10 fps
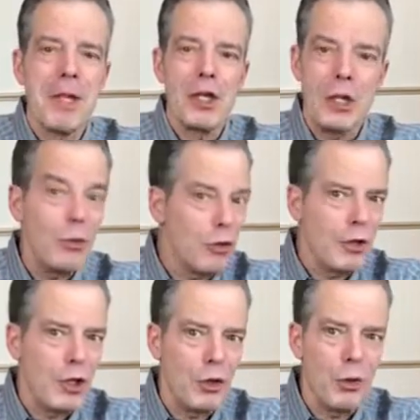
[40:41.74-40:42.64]
she would
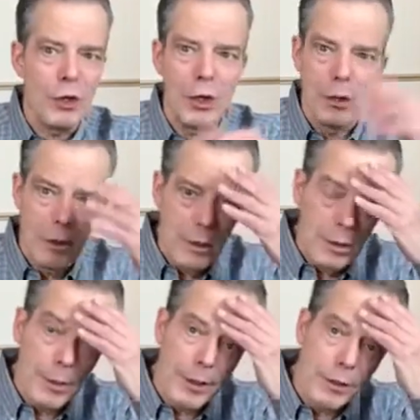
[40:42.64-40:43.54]
look at you and go,
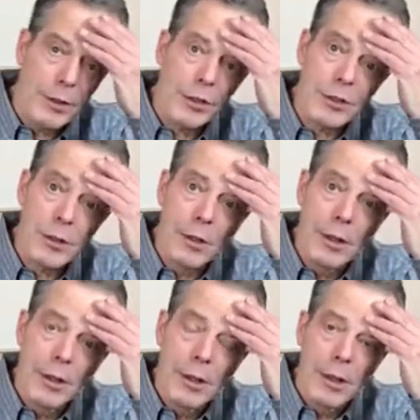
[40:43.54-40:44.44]
Oh my goodness,
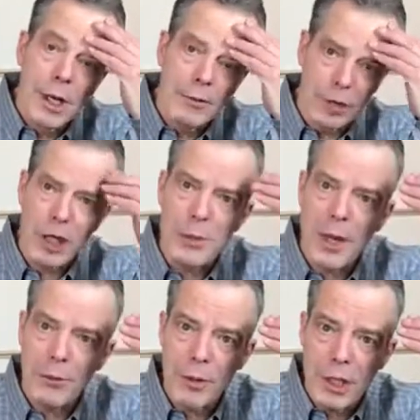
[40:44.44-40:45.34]
I've lost
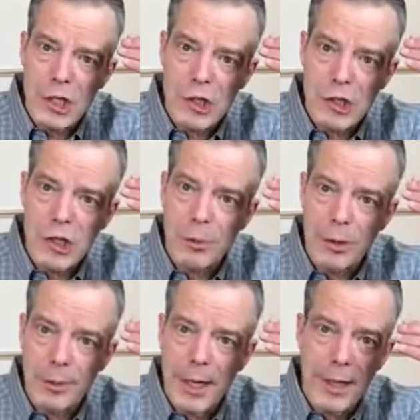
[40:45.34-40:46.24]
my relationship
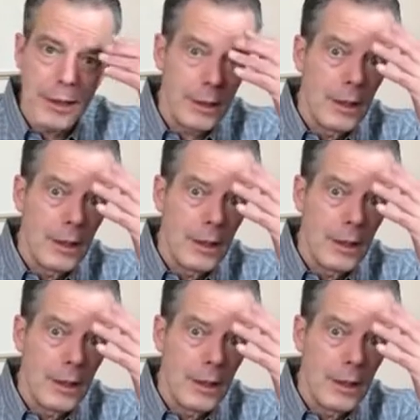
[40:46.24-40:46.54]
with Amanda.